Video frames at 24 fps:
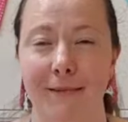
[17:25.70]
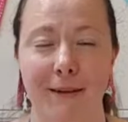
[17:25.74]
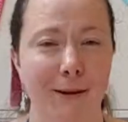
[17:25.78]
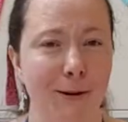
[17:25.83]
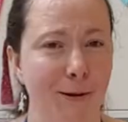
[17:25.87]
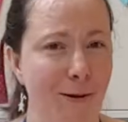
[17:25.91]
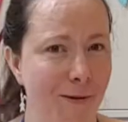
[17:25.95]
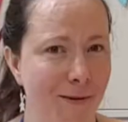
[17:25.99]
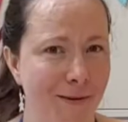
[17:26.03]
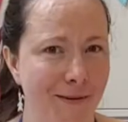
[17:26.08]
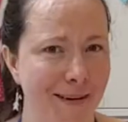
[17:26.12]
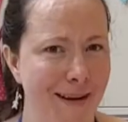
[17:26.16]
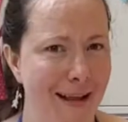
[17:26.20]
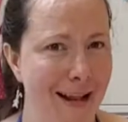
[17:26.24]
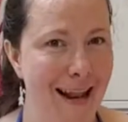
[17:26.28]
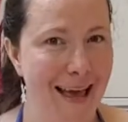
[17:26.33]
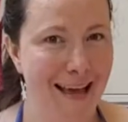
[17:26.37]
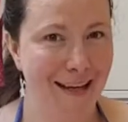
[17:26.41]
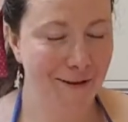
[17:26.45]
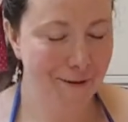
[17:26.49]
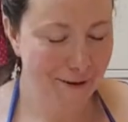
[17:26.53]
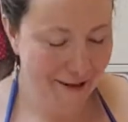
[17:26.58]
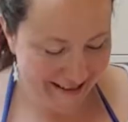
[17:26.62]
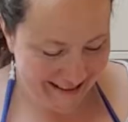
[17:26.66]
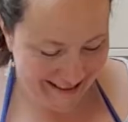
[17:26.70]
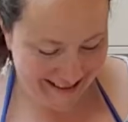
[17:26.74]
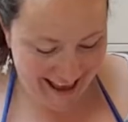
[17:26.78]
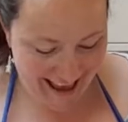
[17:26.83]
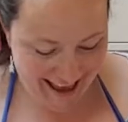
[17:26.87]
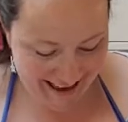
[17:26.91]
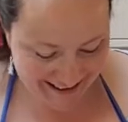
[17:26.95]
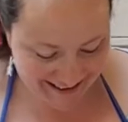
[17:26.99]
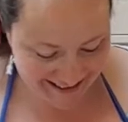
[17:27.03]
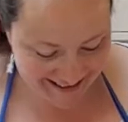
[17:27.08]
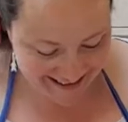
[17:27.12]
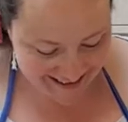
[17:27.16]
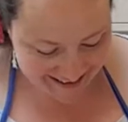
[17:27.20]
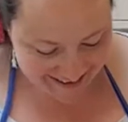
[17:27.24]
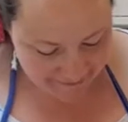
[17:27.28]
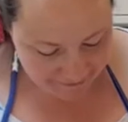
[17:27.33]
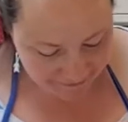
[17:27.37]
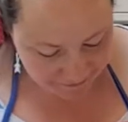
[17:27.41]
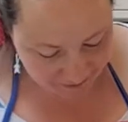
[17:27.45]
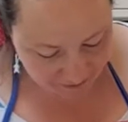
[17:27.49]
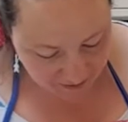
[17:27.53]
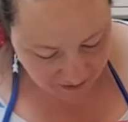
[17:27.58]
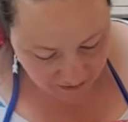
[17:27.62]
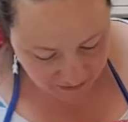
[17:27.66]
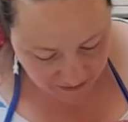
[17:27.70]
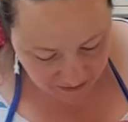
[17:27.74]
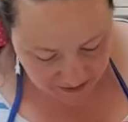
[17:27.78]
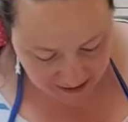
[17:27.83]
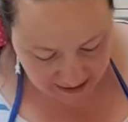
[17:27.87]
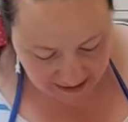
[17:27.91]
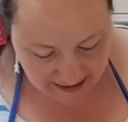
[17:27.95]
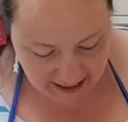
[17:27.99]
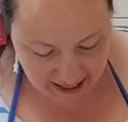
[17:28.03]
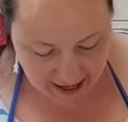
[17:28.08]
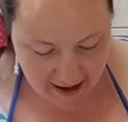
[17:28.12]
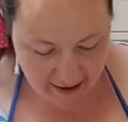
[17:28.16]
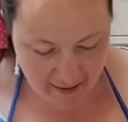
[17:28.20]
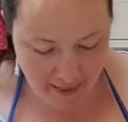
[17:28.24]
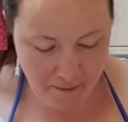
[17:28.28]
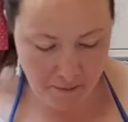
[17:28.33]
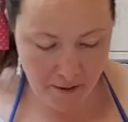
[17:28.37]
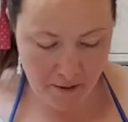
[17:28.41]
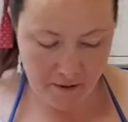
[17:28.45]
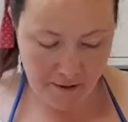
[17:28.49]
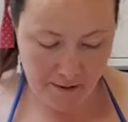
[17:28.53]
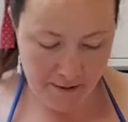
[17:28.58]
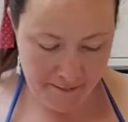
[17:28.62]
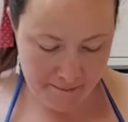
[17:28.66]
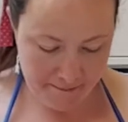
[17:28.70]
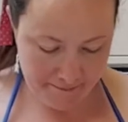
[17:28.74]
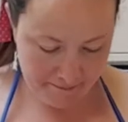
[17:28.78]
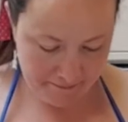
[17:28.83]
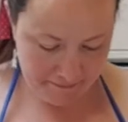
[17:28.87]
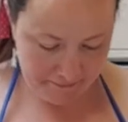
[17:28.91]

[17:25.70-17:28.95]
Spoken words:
non-electric scales, we're going to turn them on